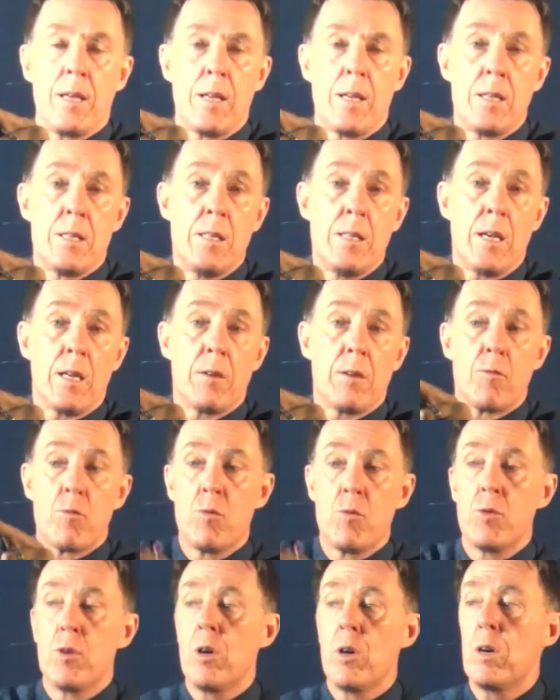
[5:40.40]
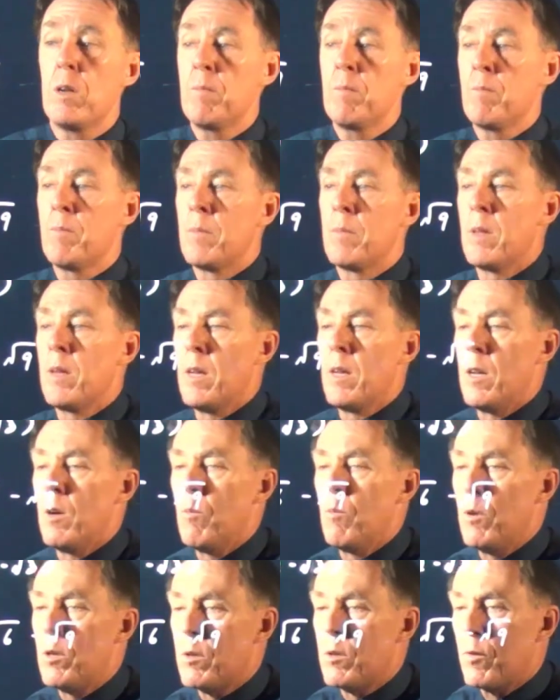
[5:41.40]
is negative root 9,
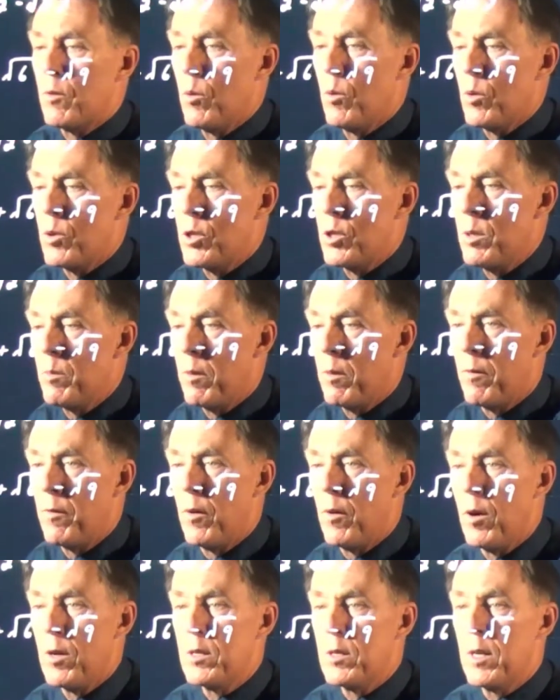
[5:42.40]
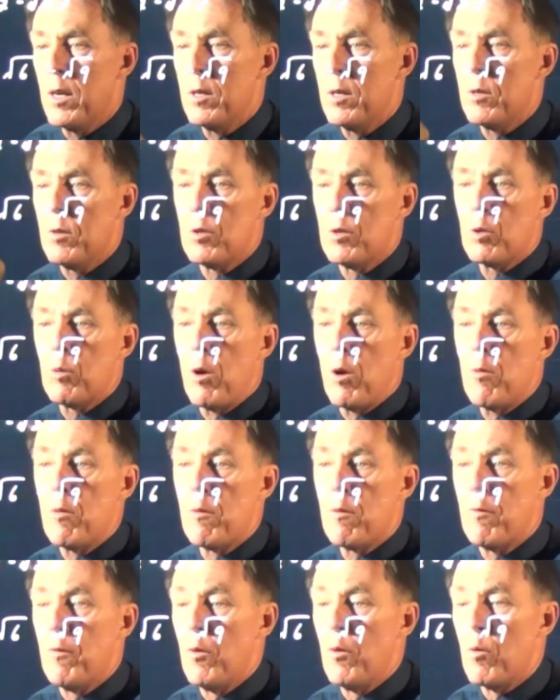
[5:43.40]
which of course simplifies down to square
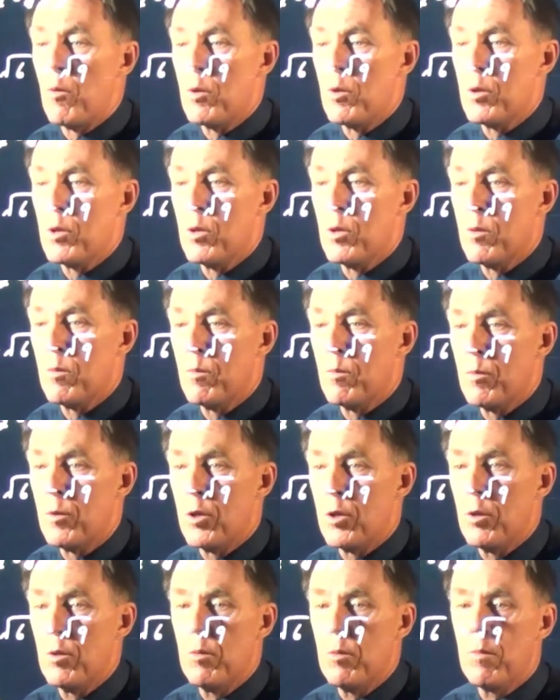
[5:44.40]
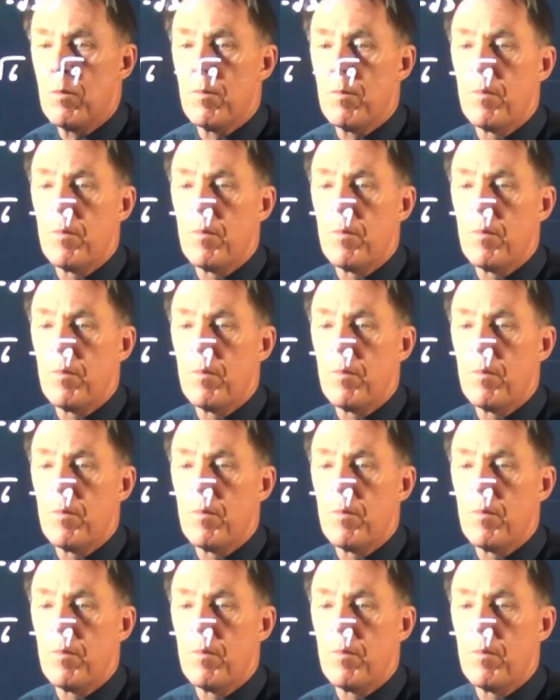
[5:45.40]
root of 4 is 2.